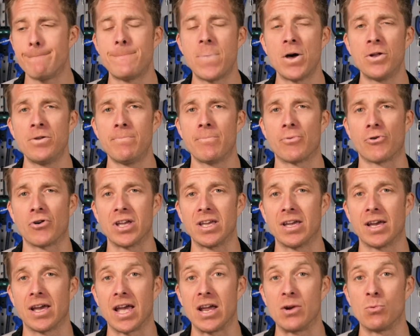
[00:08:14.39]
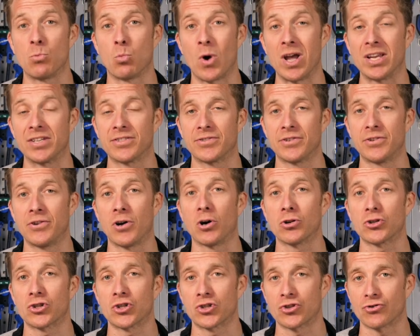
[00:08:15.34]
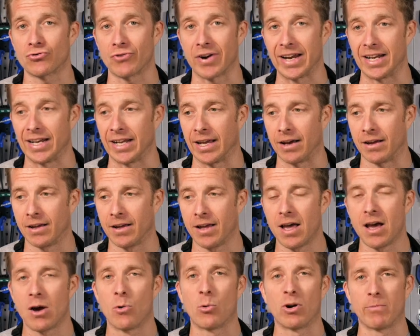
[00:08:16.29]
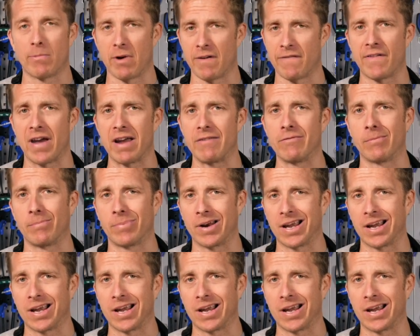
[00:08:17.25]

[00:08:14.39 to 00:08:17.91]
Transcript: Bunbury in Western Australia. One of my favourite